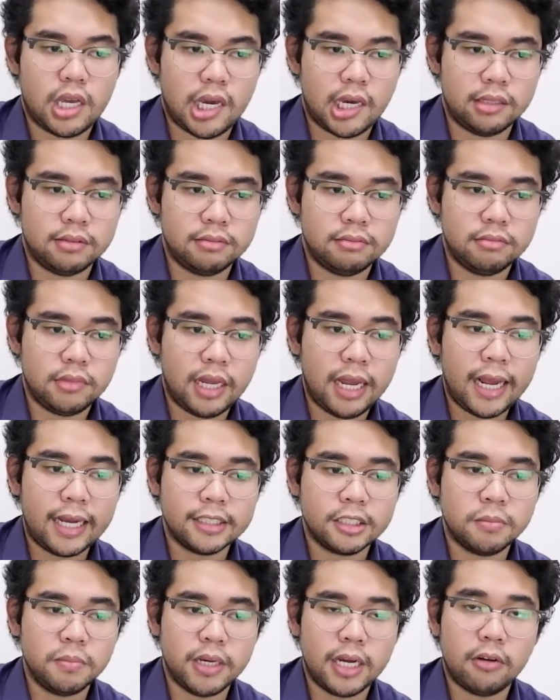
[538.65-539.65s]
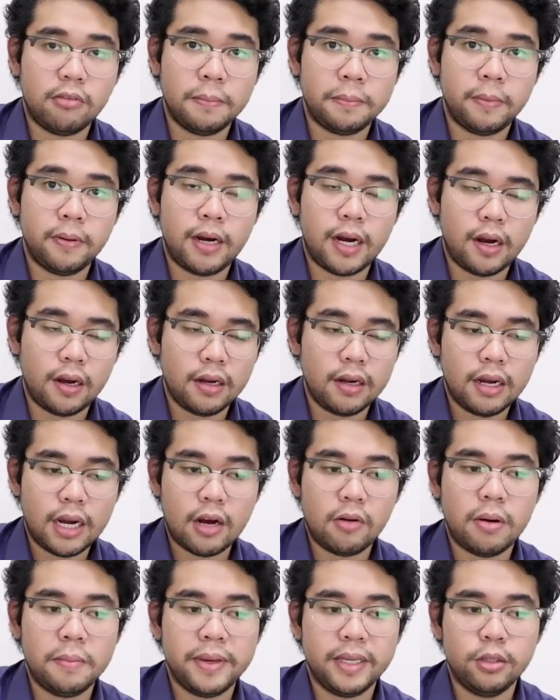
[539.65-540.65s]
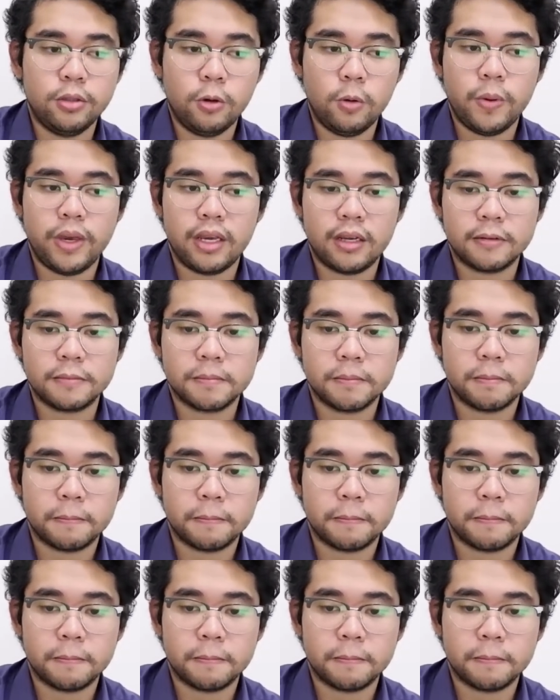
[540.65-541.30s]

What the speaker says: and asked me how am I doing.